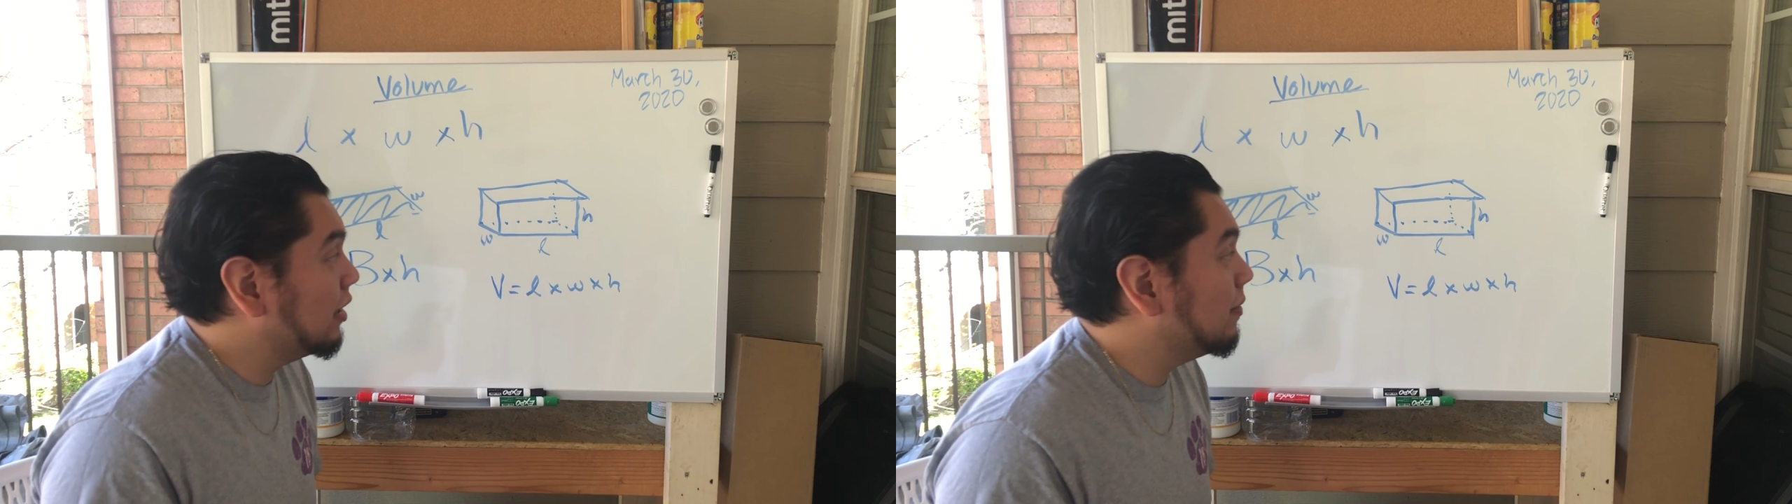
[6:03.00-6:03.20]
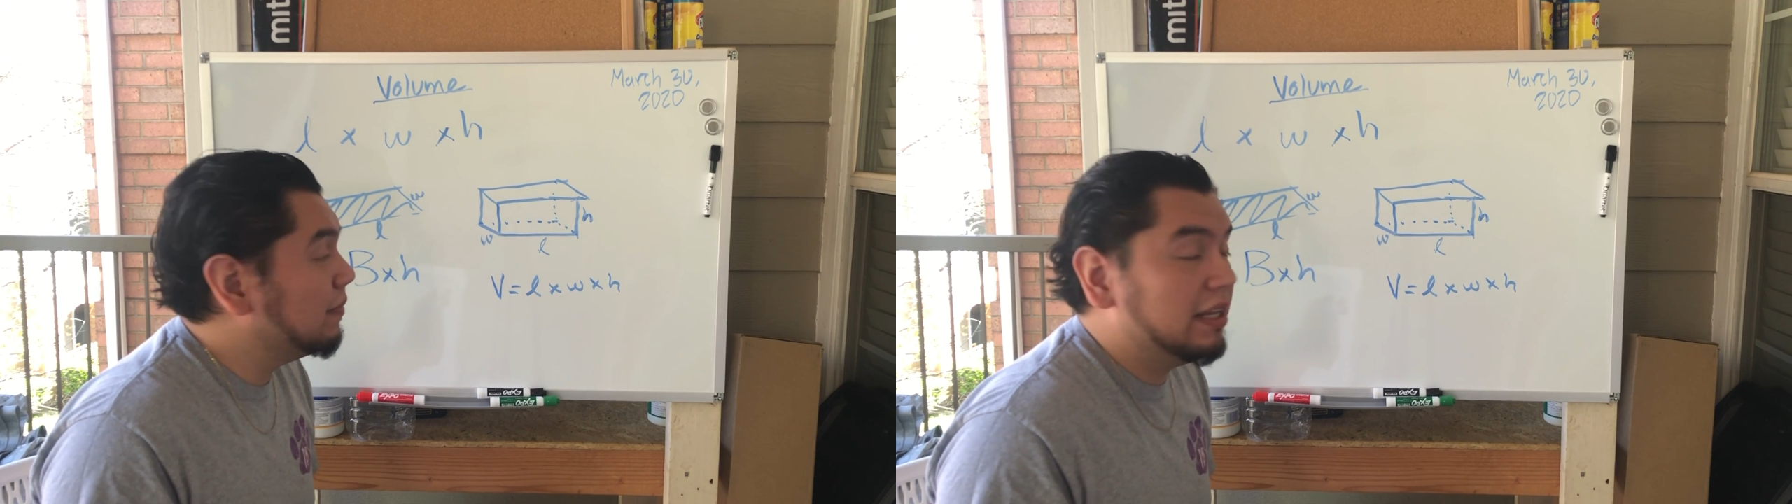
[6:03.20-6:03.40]

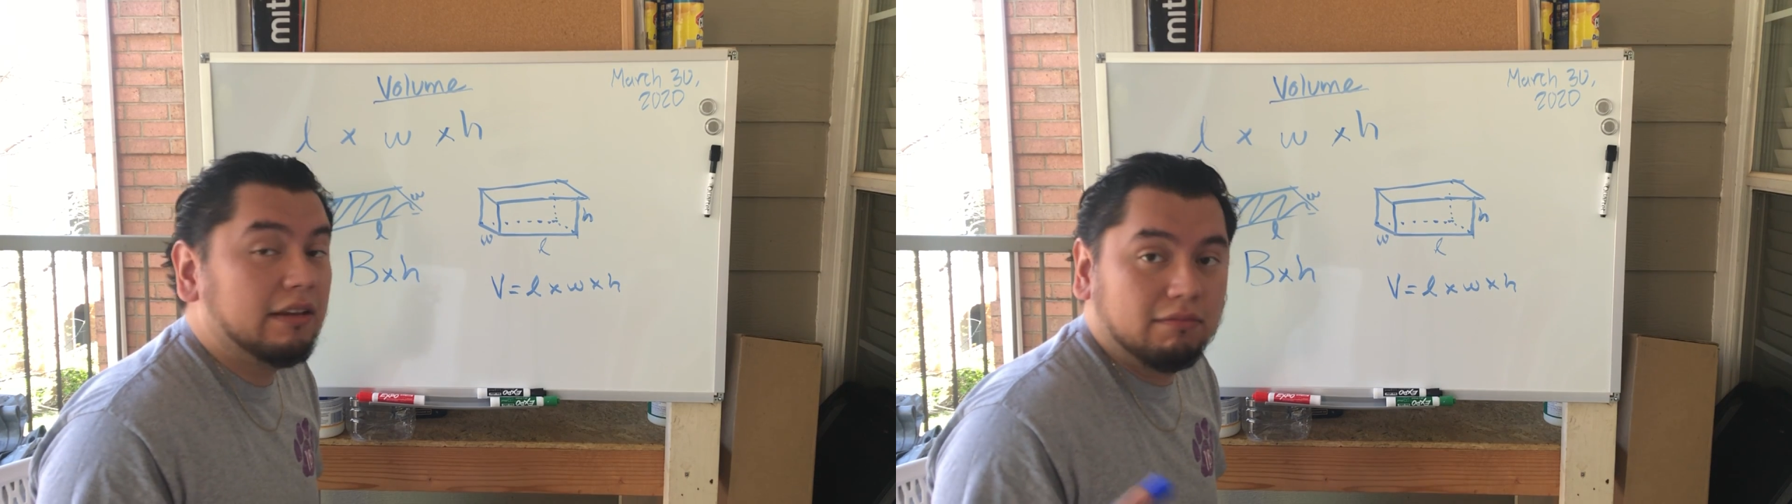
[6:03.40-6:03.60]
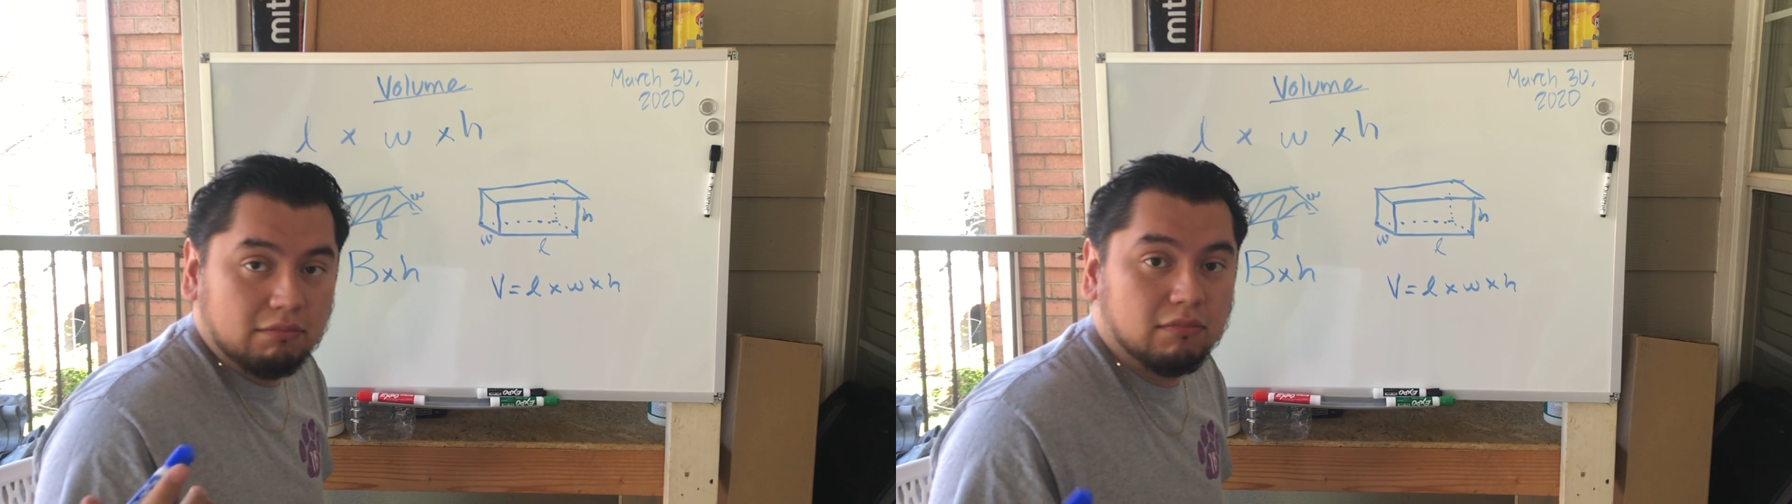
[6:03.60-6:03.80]
gonna be
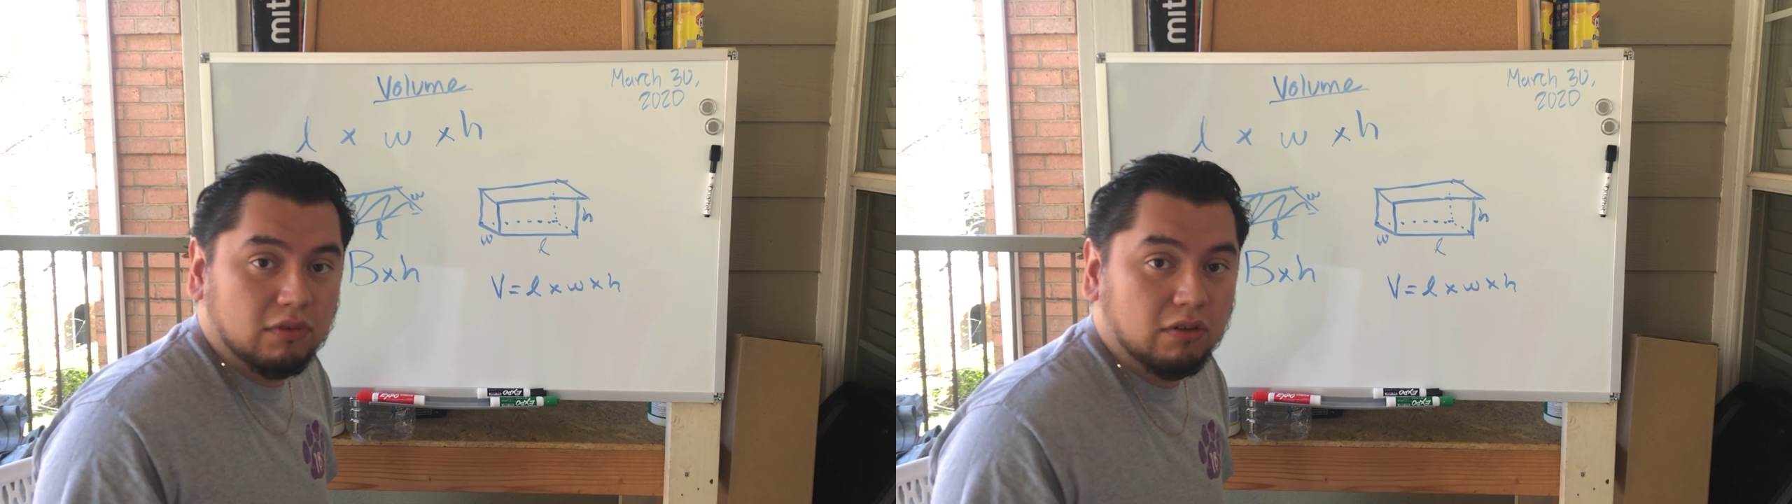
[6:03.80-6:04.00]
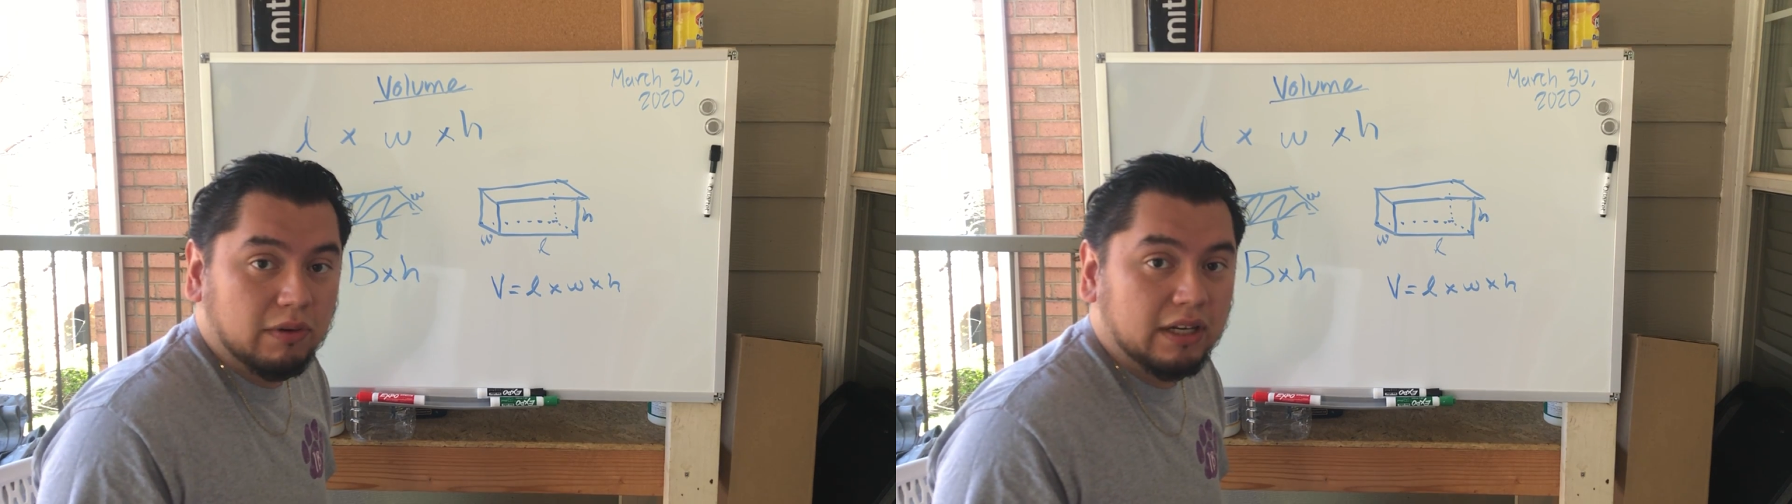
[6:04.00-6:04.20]

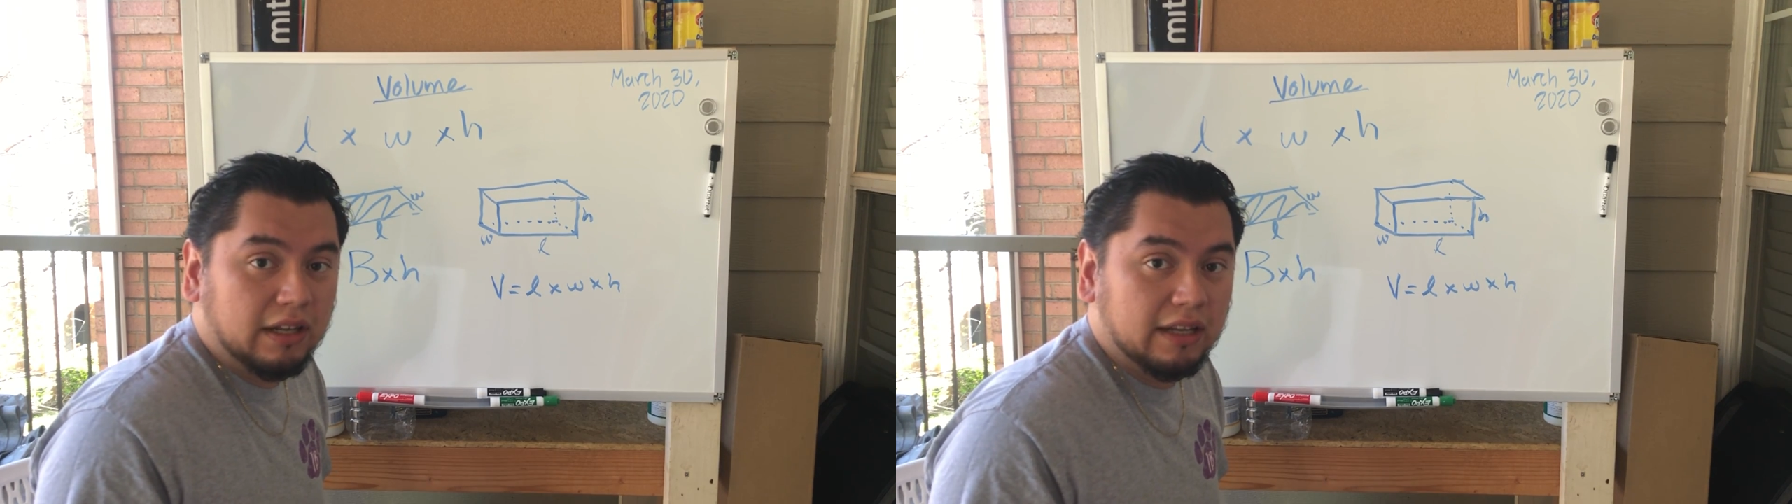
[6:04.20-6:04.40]
doing